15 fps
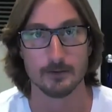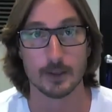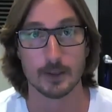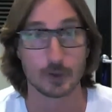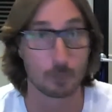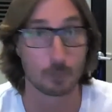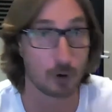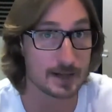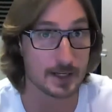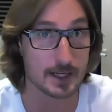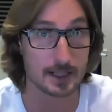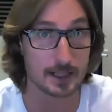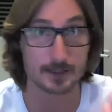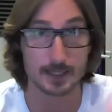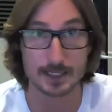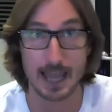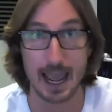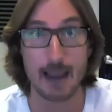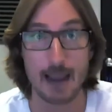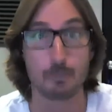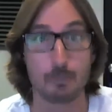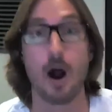That the president
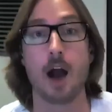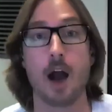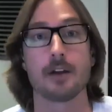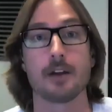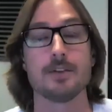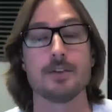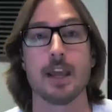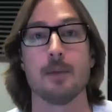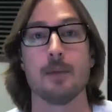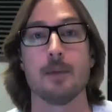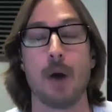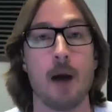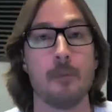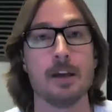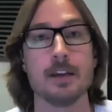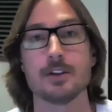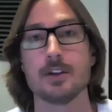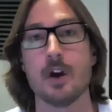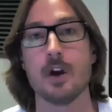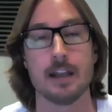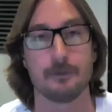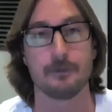today, Barack Hussein Obama, is
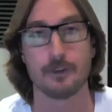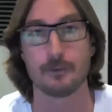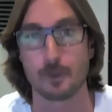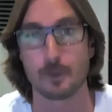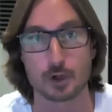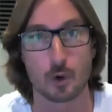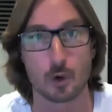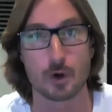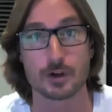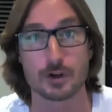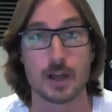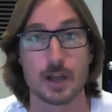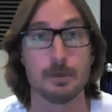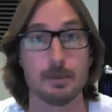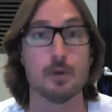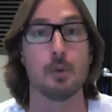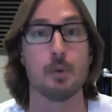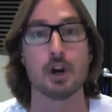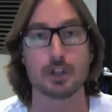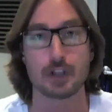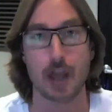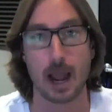no different from George W.
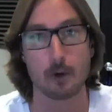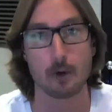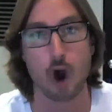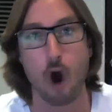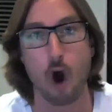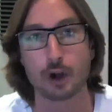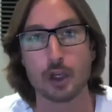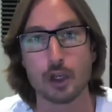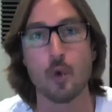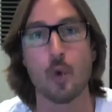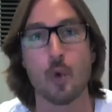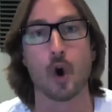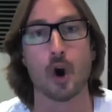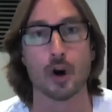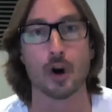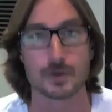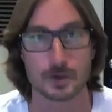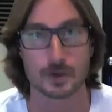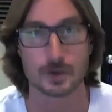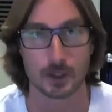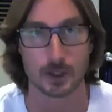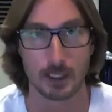Bush. I would argue
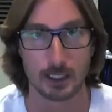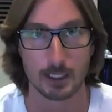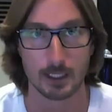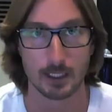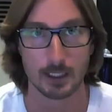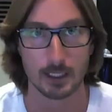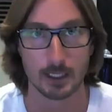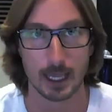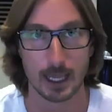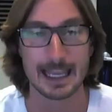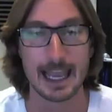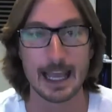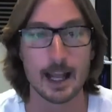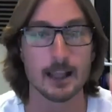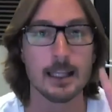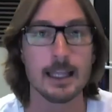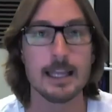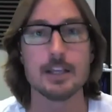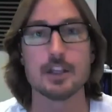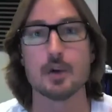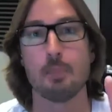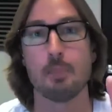worse. Again, at
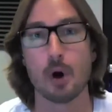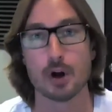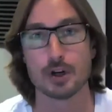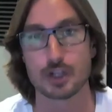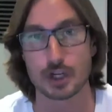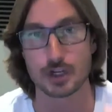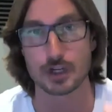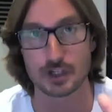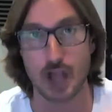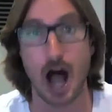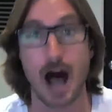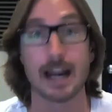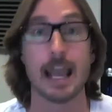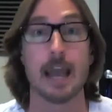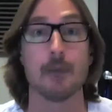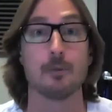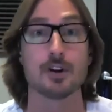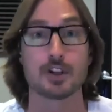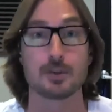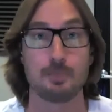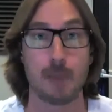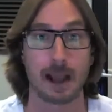least Bush sought and
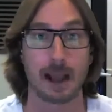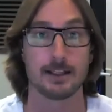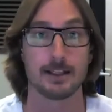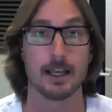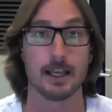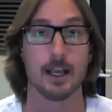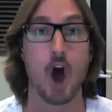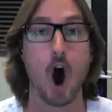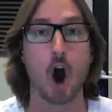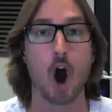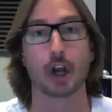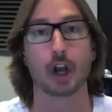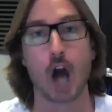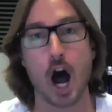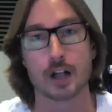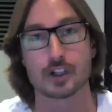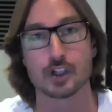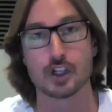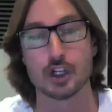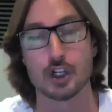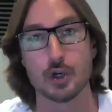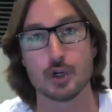respected our
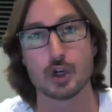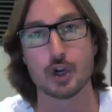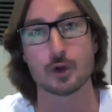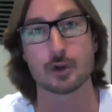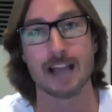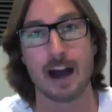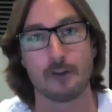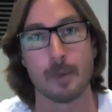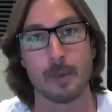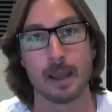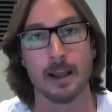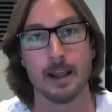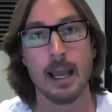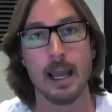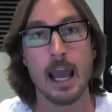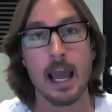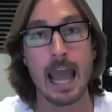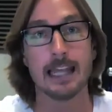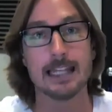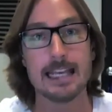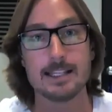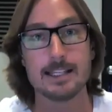constitutional government.
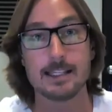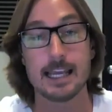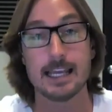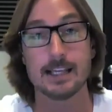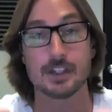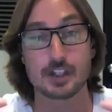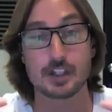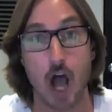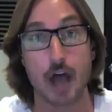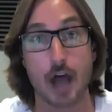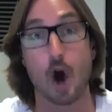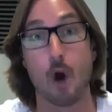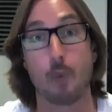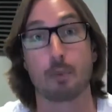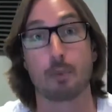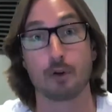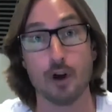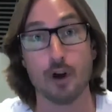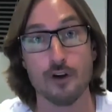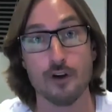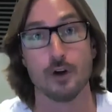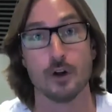At least he sought
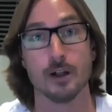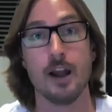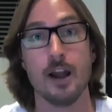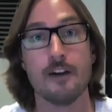approval